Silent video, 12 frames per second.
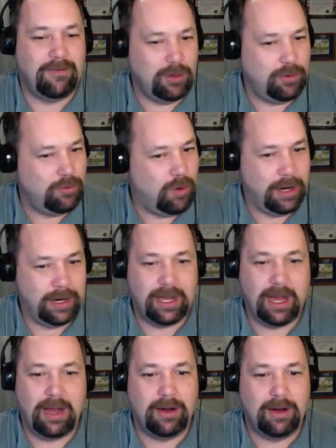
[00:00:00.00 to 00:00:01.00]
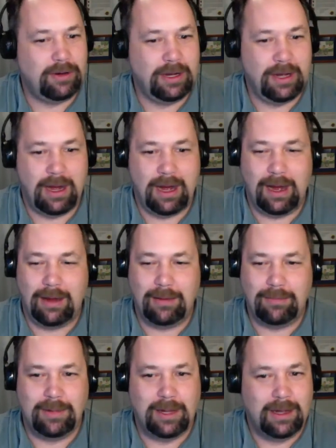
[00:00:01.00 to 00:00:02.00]
you want to go,
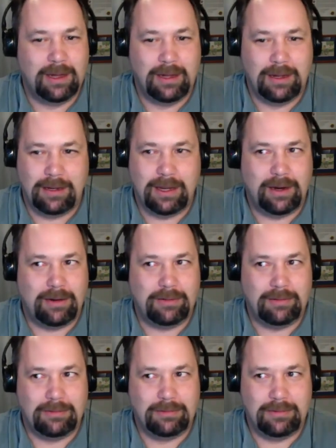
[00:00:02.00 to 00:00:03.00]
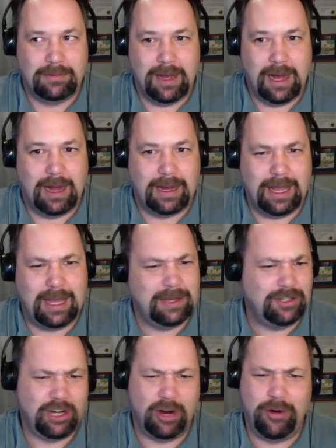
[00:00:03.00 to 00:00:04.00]
he
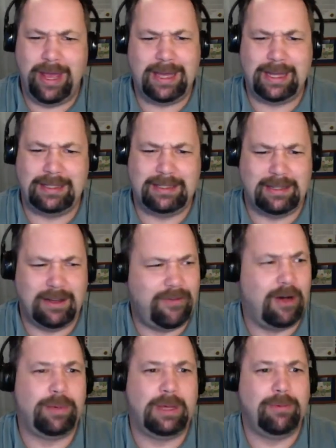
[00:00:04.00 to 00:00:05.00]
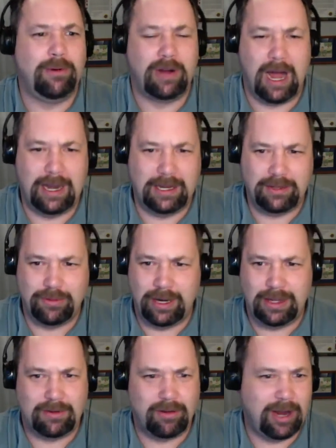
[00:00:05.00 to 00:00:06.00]
and Joe Hicketts, of all people, got into it
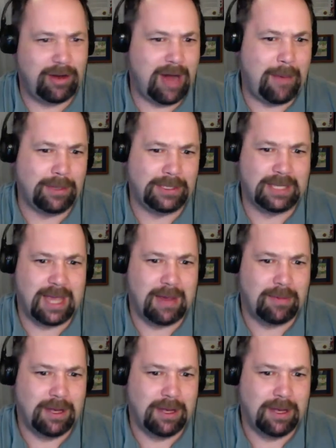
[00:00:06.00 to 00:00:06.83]
in the Grand Rapids game.